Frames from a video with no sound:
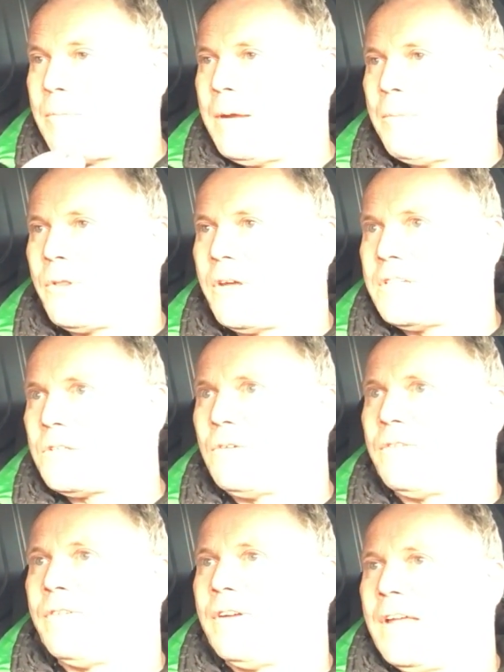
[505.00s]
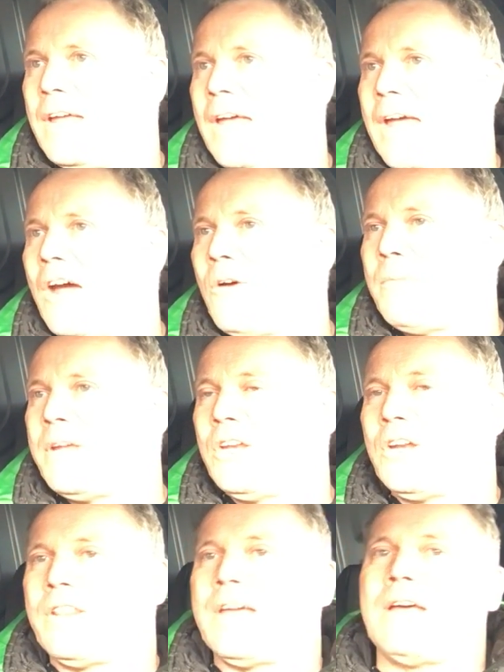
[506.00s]
people that sort of help me.
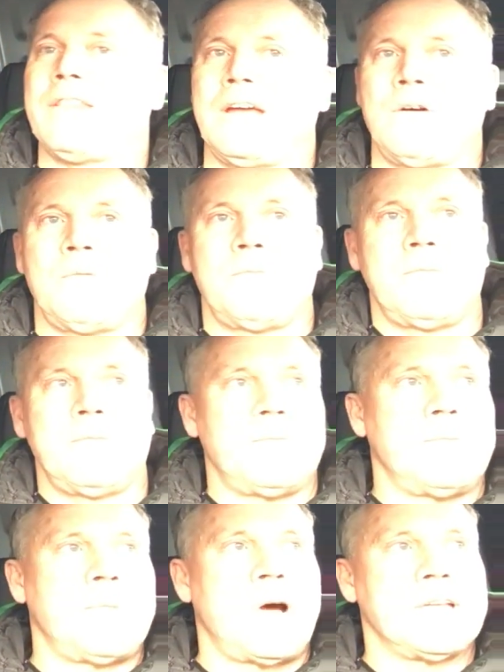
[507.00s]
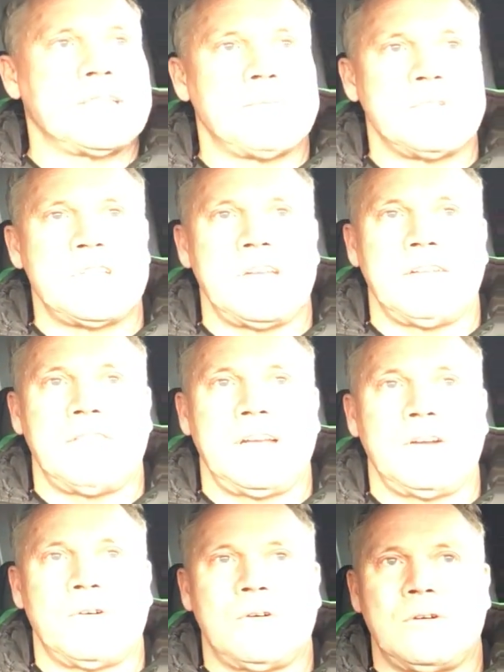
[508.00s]
They'll buy some
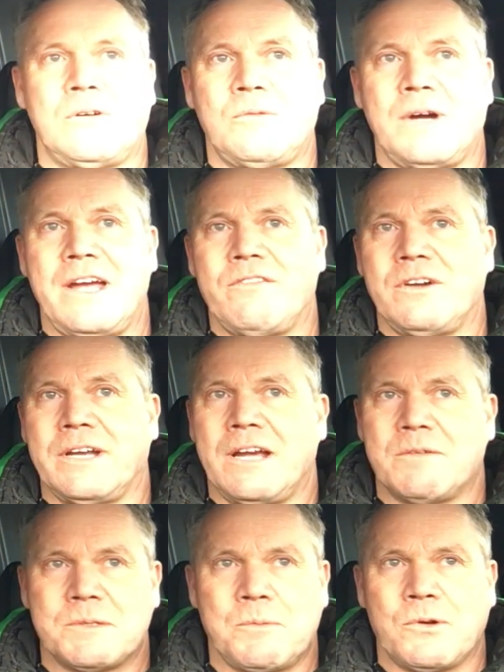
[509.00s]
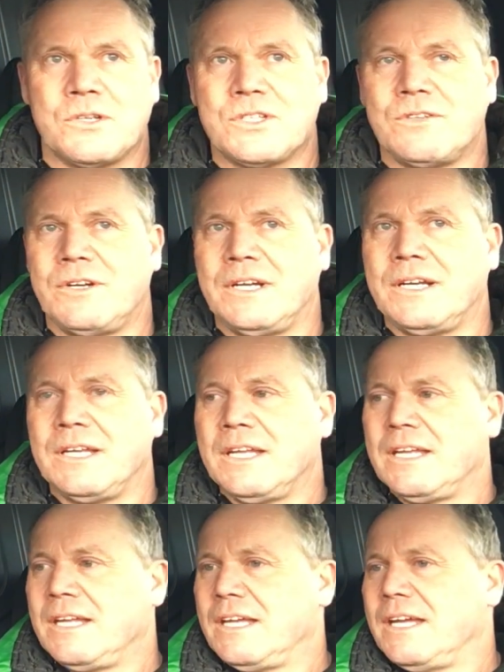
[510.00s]
machinery or whatever and help sponsor it,
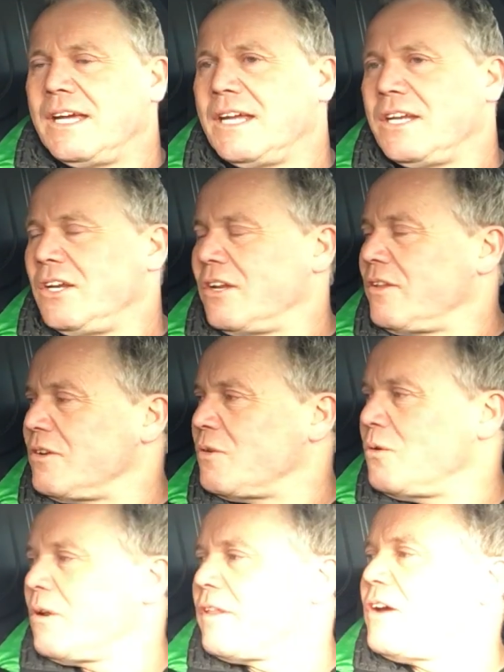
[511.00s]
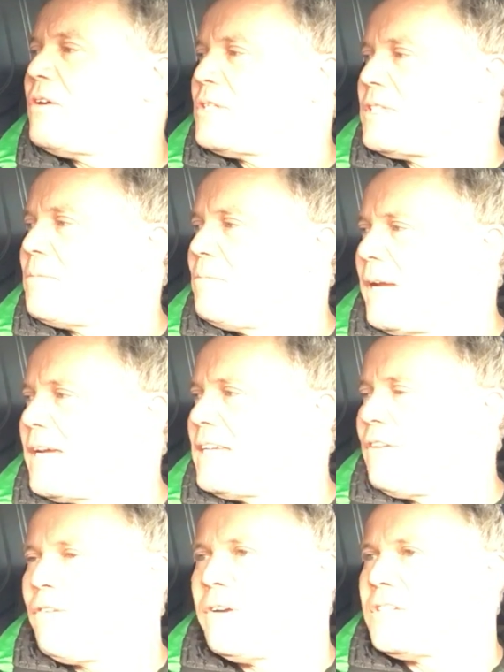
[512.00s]
and all of those make a
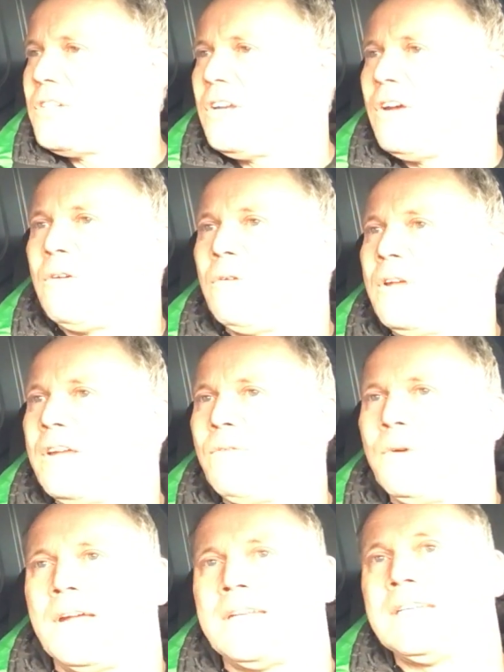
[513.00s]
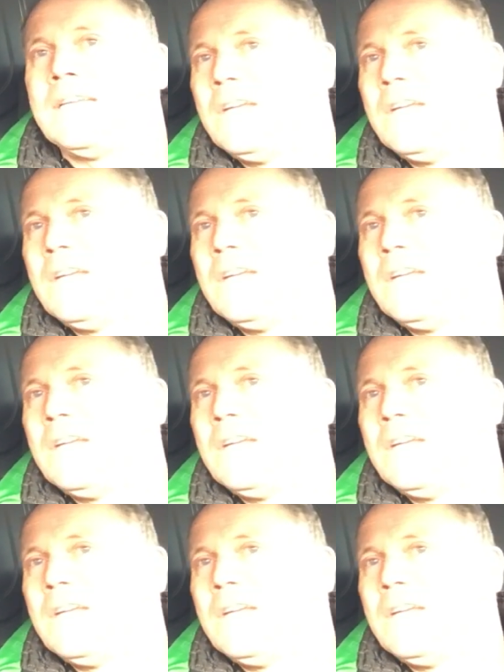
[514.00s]
difference. If we had